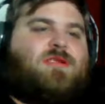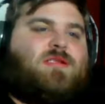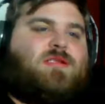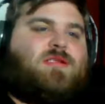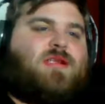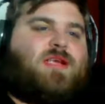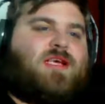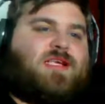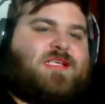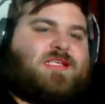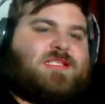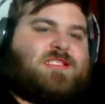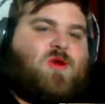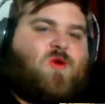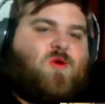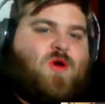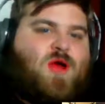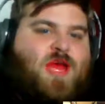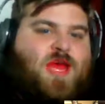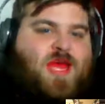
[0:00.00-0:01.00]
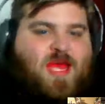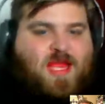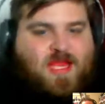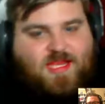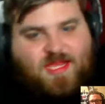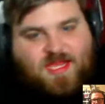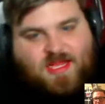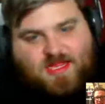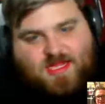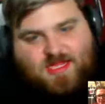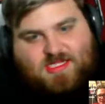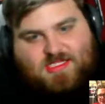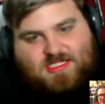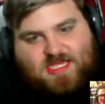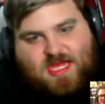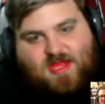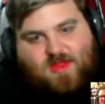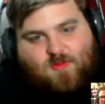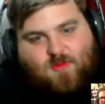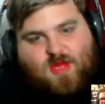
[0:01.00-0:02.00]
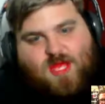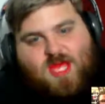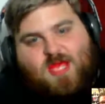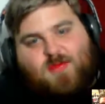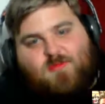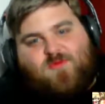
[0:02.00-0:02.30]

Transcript: let's go ahead and get this out of the way